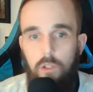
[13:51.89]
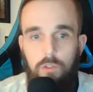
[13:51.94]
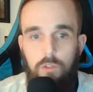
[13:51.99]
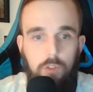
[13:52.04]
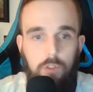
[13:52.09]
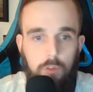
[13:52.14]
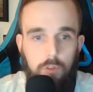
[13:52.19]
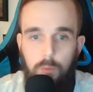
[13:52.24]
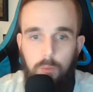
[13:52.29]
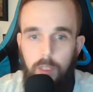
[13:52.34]

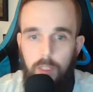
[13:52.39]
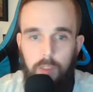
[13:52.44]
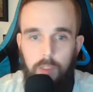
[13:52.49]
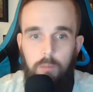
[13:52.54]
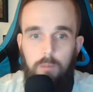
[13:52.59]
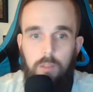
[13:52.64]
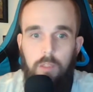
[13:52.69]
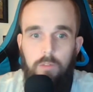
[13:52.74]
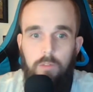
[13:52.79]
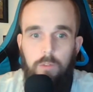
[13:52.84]
just make
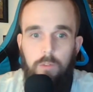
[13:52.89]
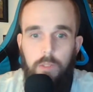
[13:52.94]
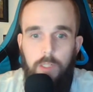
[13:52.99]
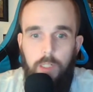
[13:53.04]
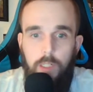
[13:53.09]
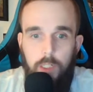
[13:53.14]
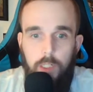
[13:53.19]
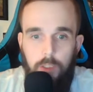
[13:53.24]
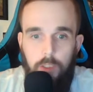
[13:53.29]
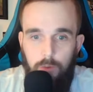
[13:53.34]
them give you a
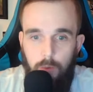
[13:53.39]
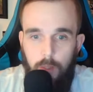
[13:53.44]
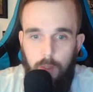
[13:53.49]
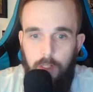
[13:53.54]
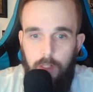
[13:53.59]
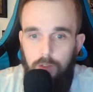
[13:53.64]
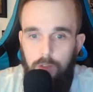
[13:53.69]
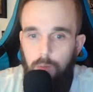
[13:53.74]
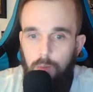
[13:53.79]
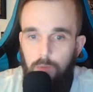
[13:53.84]
king's
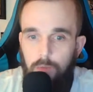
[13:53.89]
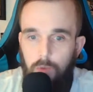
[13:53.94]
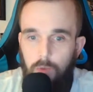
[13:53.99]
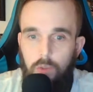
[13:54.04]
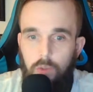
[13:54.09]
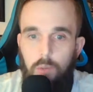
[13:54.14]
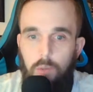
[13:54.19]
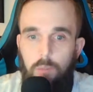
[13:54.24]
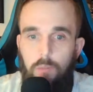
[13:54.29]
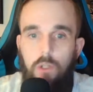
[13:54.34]
ransom
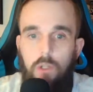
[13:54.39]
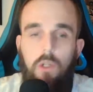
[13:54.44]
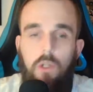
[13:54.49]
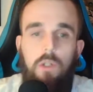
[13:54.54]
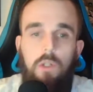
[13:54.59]
for him.